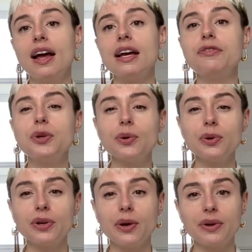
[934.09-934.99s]
If you
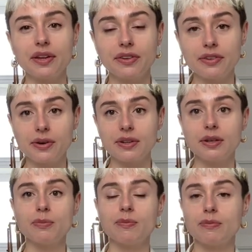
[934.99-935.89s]
don't know
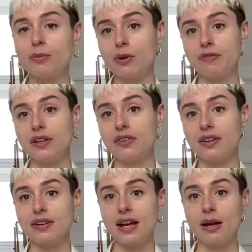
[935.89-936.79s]
necessarily Mulvey's
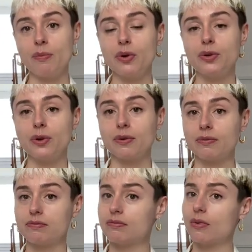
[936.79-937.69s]
name,
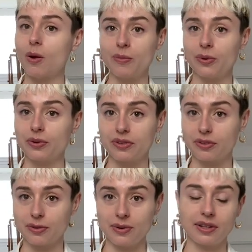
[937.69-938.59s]
you're almost
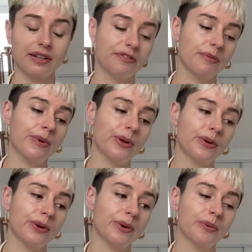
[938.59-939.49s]
certainly
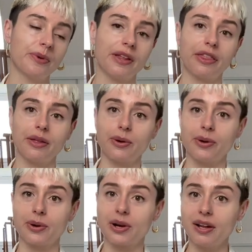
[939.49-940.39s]
familiar with
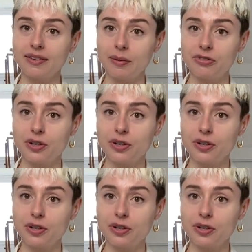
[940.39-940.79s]
her concept.